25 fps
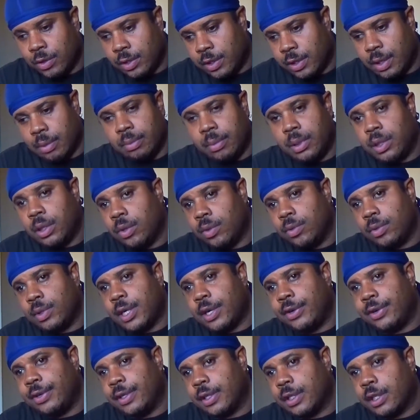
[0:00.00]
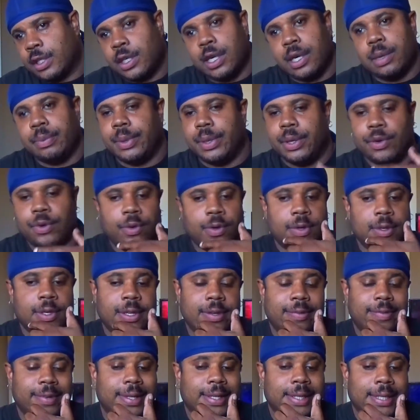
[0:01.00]
let me know down in the comment or
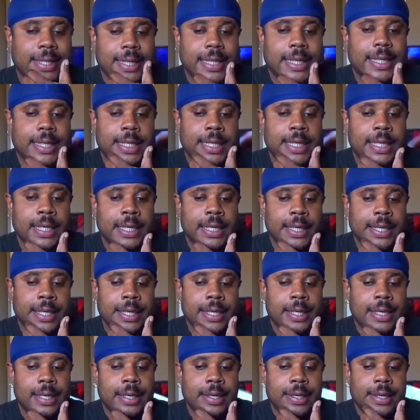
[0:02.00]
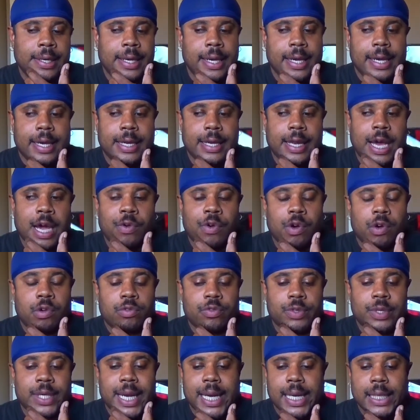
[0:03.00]
leave a link and I will
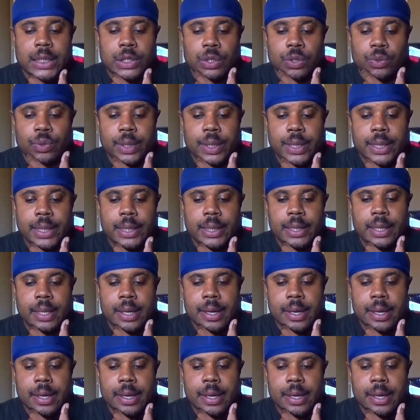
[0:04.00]
react to it.